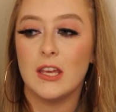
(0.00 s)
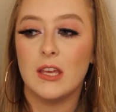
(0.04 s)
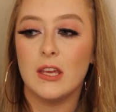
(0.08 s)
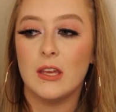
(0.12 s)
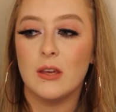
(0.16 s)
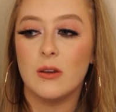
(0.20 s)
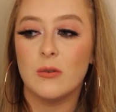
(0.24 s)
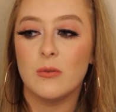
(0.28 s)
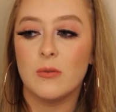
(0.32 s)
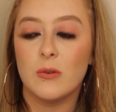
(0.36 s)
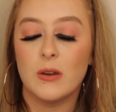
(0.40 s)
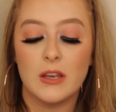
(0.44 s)

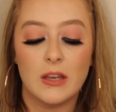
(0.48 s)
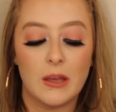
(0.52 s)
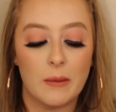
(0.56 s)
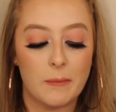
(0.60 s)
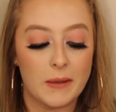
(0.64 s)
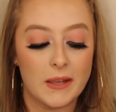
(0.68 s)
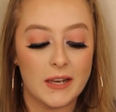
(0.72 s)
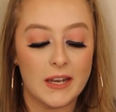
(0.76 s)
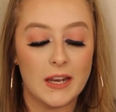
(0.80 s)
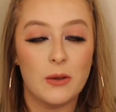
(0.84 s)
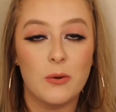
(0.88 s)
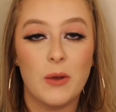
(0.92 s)

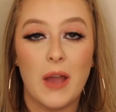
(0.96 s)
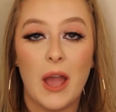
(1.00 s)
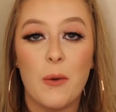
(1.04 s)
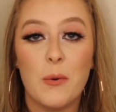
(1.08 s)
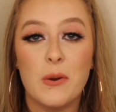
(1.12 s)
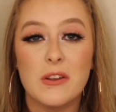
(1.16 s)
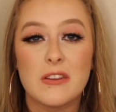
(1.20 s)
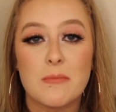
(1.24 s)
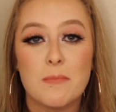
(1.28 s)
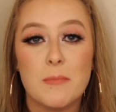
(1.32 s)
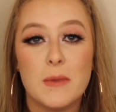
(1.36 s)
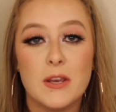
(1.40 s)
I
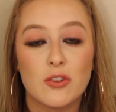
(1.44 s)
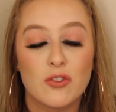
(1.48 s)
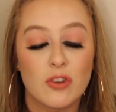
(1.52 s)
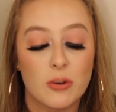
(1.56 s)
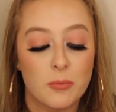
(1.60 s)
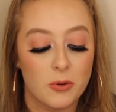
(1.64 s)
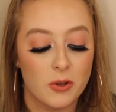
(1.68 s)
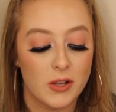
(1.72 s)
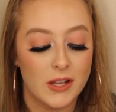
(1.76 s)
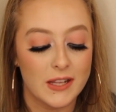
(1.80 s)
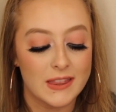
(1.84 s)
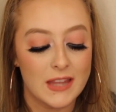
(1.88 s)
was
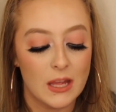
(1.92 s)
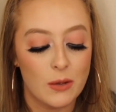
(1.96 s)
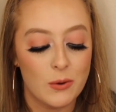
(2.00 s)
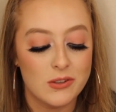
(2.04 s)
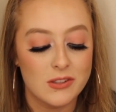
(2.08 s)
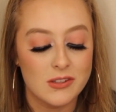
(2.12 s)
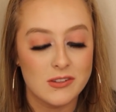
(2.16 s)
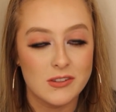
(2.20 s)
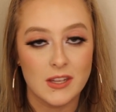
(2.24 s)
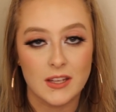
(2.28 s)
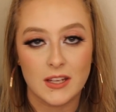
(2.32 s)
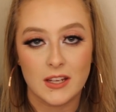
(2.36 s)
miserable. Like, that
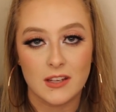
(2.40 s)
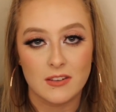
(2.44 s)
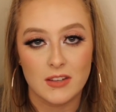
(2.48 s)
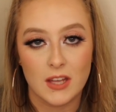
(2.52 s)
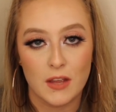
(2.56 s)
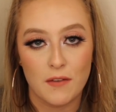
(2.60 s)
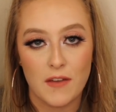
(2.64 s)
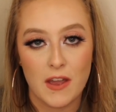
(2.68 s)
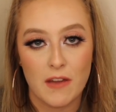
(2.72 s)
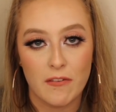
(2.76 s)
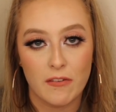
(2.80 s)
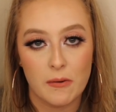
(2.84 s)
was the sickest
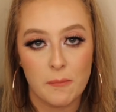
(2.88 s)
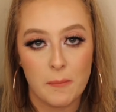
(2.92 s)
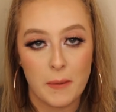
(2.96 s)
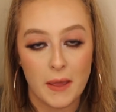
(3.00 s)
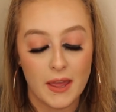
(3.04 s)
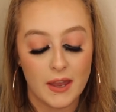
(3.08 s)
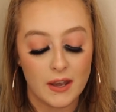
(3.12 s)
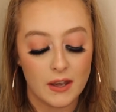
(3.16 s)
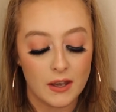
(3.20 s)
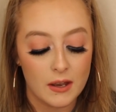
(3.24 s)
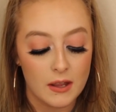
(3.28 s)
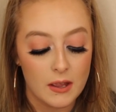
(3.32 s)
I've ever
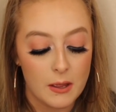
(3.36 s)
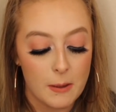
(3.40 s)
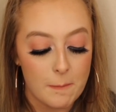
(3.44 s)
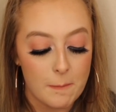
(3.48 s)
been.